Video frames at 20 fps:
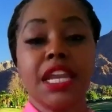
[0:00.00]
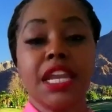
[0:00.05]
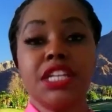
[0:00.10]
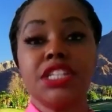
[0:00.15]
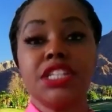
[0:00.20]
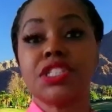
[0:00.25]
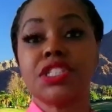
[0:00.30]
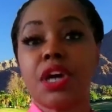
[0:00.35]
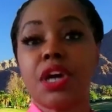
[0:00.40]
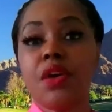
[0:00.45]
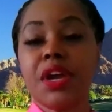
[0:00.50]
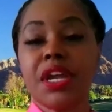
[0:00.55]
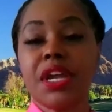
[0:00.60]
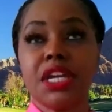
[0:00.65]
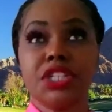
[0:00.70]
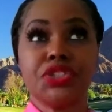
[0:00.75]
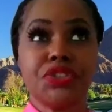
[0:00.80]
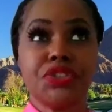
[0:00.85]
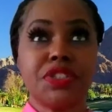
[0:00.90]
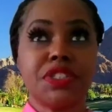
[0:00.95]
And it's so
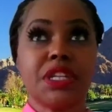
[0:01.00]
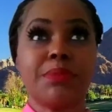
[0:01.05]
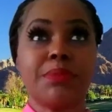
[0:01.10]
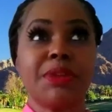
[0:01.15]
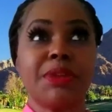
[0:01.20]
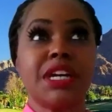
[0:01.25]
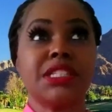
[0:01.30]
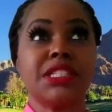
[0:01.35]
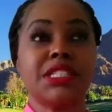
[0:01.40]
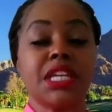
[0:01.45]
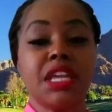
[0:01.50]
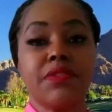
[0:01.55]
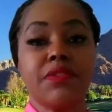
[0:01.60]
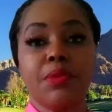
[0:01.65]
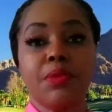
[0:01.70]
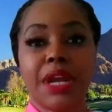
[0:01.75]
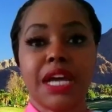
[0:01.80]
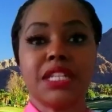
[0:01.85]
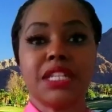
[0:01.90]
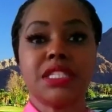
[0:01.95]
interesting because
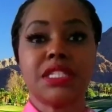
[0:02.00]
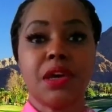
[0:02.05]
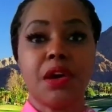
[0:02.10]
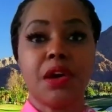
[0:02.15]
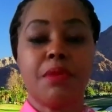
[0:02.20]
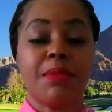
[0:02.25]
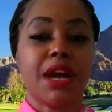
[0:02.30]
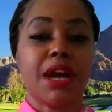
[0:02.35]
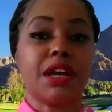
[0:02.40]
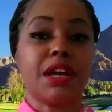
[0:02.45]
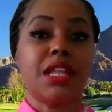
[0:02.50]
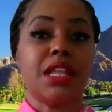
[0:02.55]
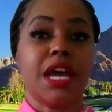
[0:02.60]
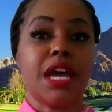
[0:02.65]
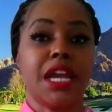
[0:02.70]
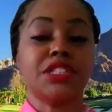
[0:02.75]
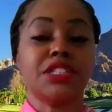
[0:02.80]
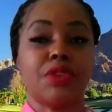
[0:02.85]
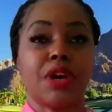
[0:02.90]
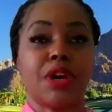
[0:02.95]
even when I tell my
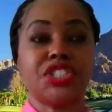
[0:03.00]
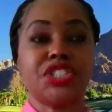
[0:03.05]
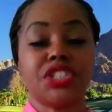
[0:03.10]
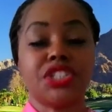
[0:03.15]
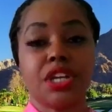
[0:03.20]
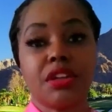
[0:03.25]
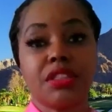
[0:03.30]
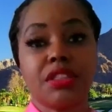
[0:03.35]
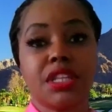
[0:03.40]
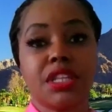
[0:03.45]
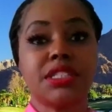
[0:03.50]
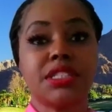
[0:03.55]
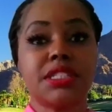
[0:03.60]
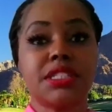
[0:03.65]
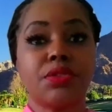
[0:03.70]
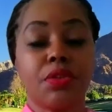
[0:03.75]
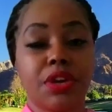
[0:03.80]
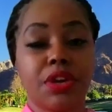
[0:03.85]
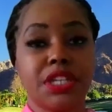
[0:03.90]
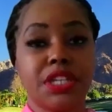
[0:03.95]
clients or I share these
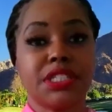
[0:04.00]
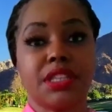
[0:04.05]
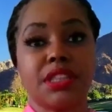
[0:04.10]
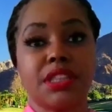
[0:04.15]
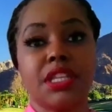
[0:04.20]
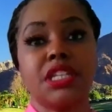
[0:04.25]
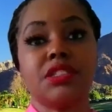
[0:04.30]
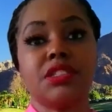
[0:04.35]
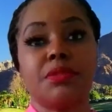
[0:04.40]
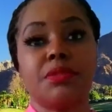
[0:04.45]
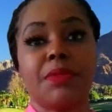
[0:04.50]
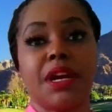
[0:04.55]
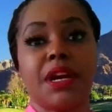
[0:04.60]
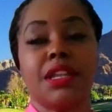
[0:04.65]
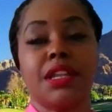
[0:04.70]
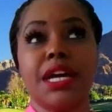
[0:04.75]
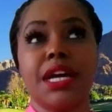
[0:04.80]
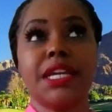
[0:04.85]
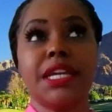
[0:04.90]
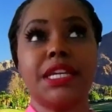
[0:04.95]
stories and things with my
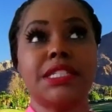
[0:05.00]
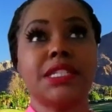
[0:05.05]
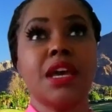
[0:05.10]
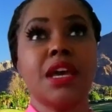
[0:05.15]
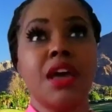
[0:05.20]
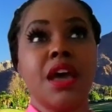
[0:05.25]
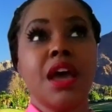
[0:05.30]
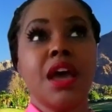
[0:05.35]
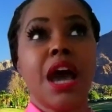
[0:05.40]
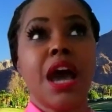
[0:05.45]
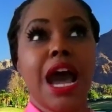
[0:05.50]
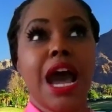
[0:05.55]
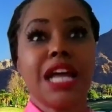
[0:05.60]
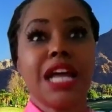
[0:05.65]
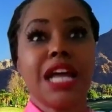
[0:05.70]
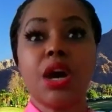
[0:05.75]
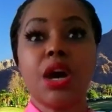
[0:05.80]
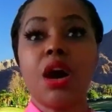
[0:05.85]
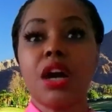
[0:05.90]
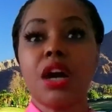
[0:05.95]
clients,
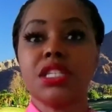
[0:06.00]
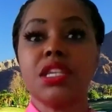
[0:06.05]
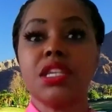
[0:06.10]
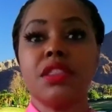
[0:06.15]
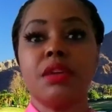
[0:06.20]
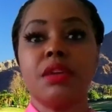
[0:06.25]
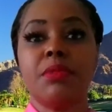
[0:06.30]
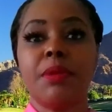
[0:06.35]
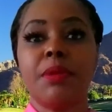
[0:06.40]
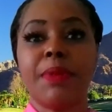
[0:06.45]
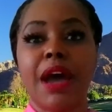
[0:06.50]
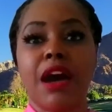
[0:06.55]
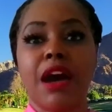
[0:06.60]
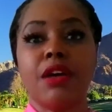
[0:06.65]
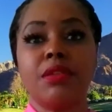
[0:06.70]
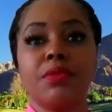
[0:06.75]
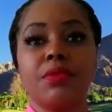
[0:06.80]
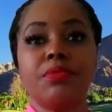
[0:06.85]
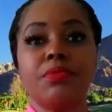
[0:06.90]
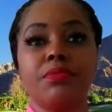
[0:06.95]
I talk to them
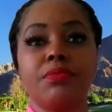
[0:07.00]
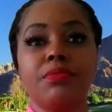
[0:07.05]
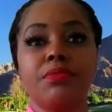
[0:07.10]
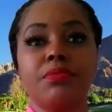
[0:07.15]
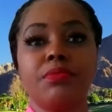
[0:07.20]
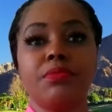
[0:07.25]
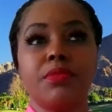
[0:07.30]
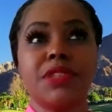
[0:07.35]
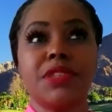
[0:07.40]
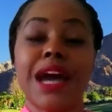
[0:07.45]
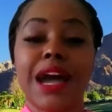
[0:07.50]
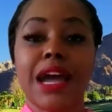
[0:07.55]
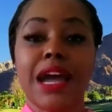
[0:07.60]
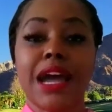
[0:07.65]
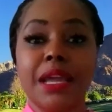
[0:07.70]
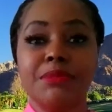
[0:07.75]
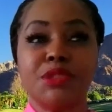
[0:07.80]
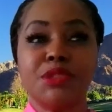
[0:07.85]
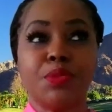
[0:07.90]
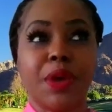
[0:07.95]
about the
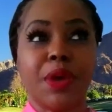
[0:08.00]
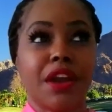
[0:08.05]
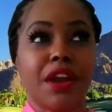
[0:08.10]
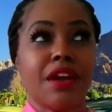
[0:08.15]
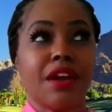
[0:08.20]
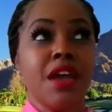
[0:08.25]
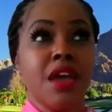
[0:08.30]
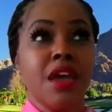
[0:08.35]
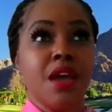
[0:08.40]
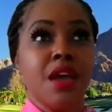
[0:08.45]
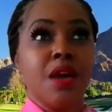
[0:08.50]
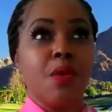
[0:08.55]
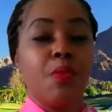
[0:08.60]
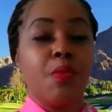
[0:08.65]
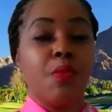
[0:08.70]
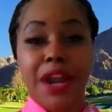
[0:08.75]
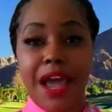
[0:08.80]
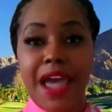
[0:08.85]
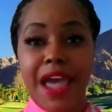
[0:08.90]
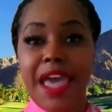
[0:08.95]
times where
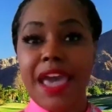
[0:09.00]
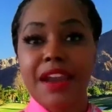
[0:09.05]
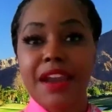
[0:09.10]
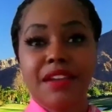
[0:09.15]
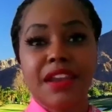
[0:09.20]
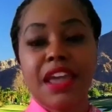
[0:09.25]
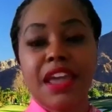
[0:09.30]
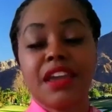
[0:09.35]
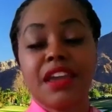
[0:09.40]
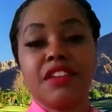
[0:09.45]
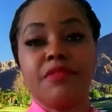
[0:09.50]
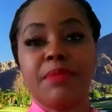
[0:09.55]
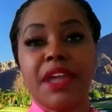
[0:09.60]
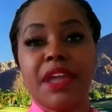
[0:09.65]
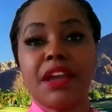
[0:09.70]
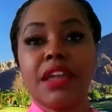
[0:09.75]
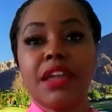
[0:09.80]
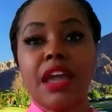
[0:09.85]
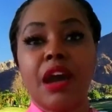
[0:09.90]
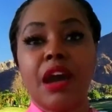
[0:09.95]
when I had a negative
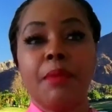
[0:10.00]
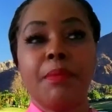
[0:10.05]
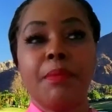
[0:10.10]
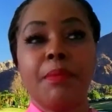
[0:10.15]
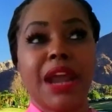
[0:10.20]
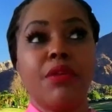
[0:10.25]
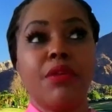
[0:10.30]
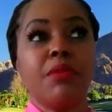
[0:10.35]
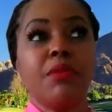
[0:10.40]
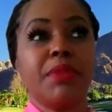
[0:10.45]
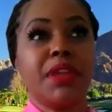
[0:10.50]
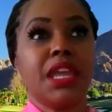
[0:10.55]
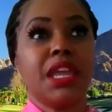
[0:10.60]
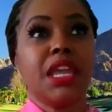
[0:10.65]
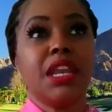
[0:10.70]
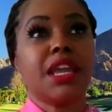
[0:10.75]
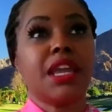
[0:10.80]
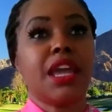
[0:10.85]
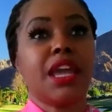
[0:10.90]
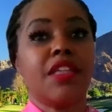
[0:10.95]
bank account, but I would be
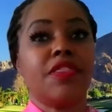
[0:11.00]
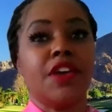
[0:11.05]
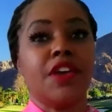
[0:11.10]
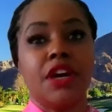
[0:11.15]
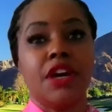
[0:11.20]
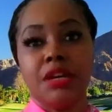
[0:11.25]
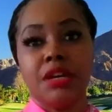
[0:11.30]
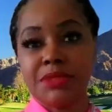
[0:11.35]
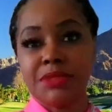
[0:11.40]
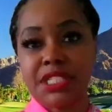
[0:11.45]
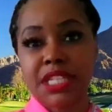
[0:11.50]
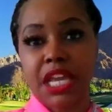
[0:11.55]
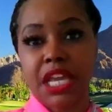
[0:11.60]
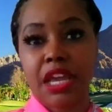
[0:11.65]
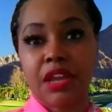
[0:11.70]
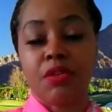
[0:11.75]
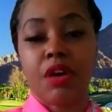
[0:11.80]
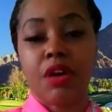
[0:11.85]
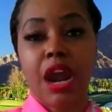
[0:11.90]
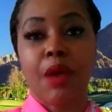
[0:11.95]
eating at the
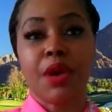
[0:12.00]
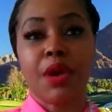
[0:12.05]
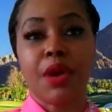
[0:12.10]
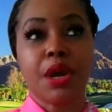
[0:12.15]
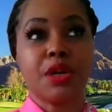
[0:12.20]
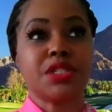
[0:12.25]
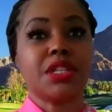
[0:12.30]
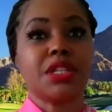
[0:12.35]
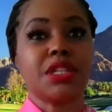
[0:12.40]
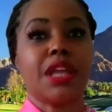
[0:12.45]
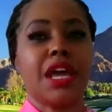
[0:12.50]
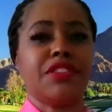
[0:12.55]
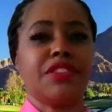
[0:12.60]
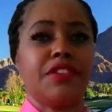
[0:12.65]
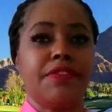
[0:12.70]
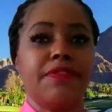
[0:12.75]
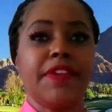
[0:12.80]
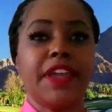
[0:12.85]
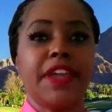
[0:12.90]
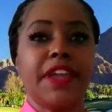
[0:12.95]
Umstead or I would go to
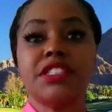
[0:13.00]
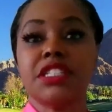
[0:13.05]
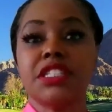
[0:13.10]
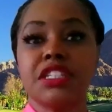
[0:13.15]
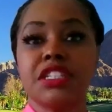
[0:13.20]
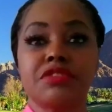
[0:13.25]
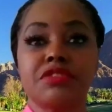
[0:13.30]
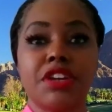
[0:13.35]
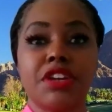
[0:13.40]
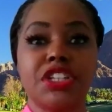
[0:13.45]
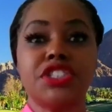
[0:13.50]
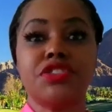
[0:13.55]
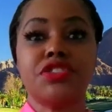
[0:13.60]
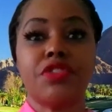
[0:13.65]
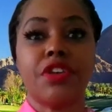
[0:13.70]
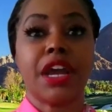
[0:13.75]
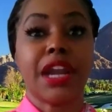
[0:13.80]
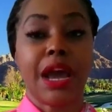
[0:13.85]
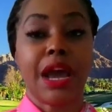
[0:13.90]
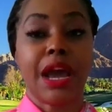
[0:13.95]
like the fanciest
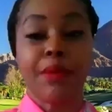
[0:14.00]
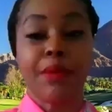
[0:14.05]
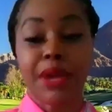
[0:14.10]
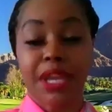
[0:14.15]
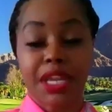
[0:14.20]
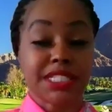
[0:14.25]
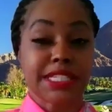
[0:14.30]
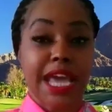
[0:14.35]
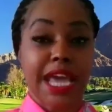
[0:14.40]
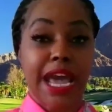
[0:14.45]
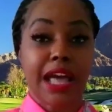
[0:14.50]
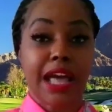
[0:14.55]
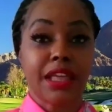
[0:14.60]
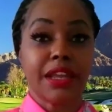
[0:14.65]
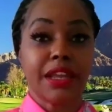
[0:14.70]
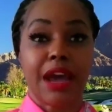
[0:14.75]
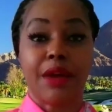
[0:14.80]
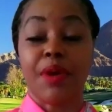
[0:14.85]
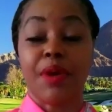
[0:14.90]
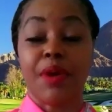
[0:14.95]
restaurant and I would get a
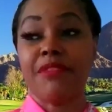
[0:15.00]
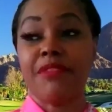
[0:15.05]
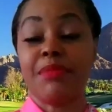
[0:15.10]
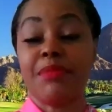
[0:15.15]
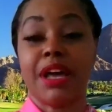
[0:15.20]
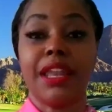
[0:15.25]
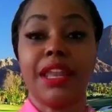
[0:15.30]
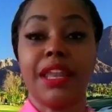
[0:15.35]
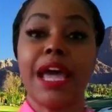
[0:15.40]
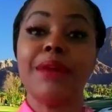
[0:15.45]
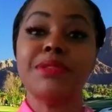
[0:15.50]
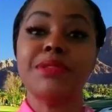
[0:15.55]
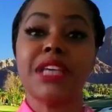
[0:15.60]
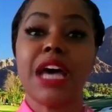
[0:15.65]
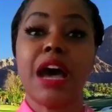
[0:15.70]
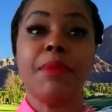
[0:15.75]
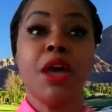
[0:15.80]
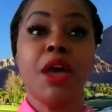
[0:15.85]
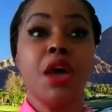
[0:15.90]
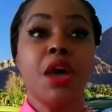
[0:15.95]
salad. I would have my
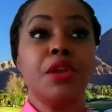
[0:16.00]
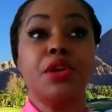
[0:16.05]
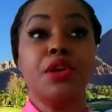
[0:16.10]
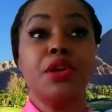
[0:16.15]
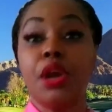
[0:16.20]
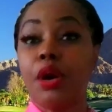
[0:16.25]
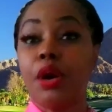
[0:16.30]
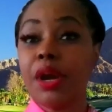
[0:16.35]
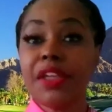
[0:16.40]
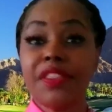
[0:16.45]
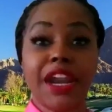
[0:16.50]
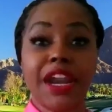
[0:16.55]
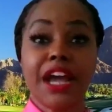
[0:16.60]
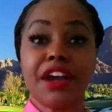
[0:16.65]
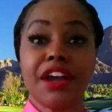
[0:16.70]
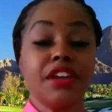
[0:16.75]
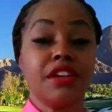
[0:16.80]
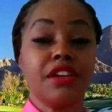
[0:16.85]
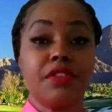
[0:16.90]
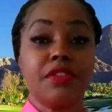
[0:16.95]
laptop, knowing that
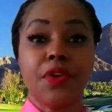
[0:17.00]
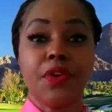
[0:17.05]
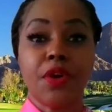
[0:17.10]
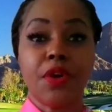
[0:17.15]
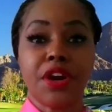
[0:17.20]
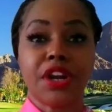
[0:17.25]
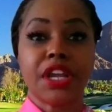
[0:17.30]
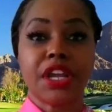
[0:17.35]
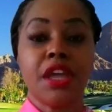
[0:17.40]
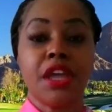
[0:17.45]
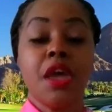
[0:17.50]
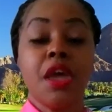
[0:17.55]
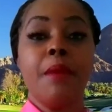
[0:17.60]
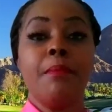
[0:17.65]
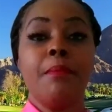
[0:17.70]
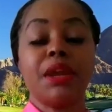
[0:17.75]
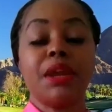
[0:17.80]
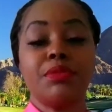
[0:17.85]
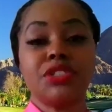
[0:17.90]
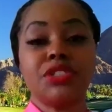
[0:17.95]
I couldn't afford it,
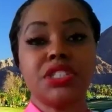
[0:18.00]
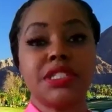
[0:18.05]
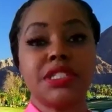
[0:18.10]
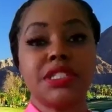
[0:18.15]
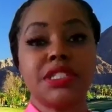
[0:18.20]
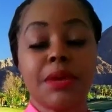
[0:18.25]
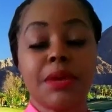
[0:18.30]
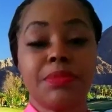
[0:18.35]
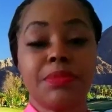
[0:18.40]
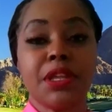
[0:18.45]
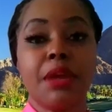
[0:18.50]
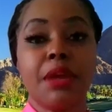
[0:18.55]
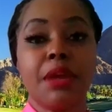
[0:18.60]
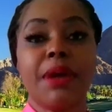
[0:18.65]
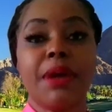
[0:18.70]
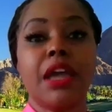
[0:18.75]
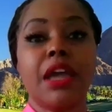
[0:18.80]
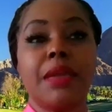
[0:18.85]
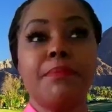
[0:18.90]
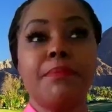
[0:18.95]
but it was just something
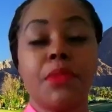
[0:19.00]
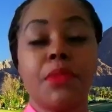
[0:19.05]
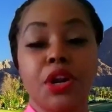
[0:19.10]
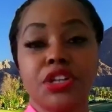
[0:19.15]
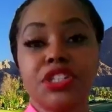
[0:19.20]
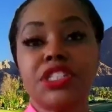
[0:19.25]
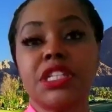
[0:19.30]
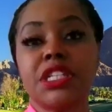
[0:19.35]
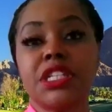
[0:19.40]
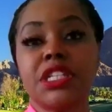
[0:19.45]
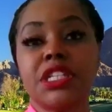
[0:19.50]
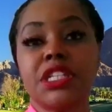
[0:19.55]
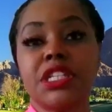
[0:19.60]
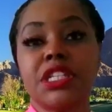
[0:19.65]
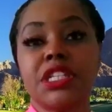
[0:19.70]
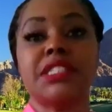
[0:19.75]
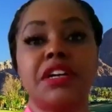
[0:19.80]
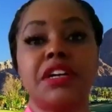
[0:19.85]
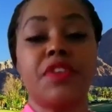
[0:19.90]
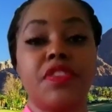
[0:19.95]
about immersing
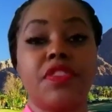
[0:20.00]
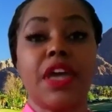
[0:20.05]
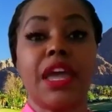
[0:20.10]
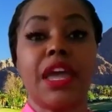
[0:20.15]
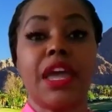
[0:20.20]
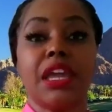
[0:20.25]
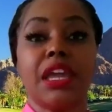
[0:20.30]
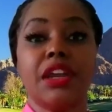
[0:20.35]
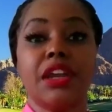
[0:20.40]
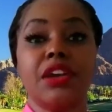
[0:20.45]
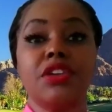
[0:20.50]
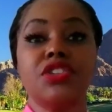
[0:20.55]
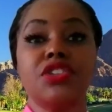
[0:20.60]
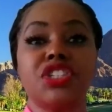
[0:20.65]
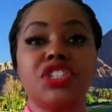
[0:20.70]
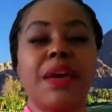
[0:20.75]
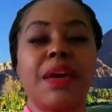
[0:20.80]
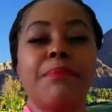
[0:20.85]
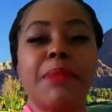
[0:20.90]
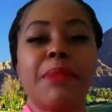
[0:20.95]
myself in that
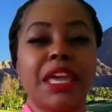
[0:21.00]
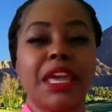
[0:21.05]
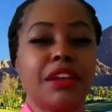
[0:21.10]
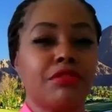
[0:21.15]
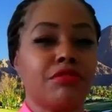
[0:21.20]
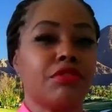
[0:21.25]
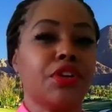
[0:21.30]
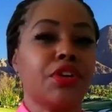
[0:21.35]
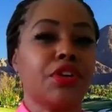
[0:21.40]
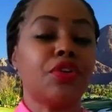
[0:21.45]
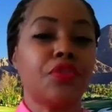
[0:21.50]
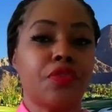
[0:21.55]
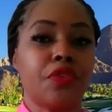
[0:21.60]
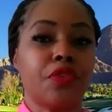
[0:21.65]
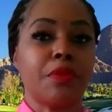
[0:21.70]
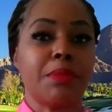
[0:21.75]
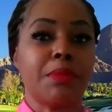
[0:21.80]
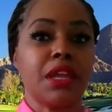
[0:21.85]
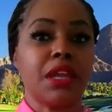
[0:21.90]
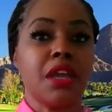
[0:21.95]
energy that made it real
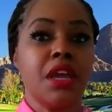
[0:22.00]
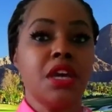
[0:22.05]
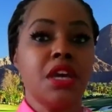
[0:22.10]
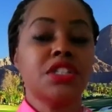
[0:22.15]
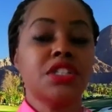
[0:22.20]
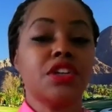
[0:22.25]
for me.